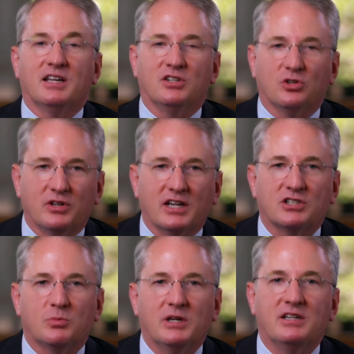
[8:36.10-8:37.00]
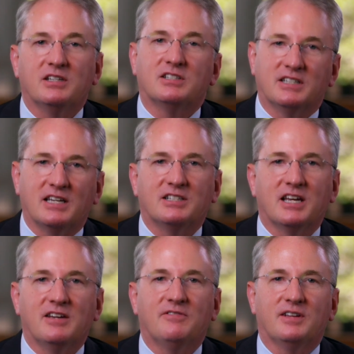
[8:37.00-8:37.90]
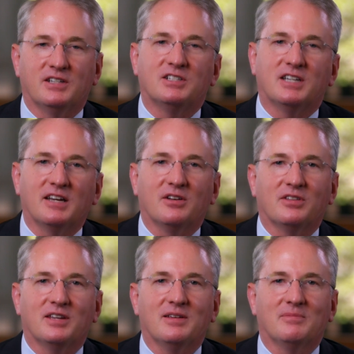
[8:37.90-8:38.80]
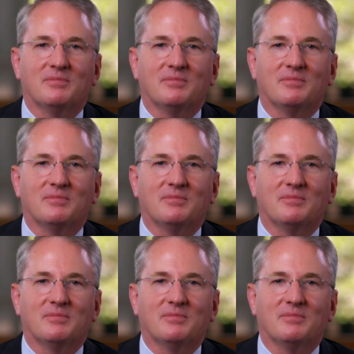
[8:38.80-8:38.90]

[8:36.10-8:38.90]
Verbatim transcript: Until next week, stay safe and stay healthy.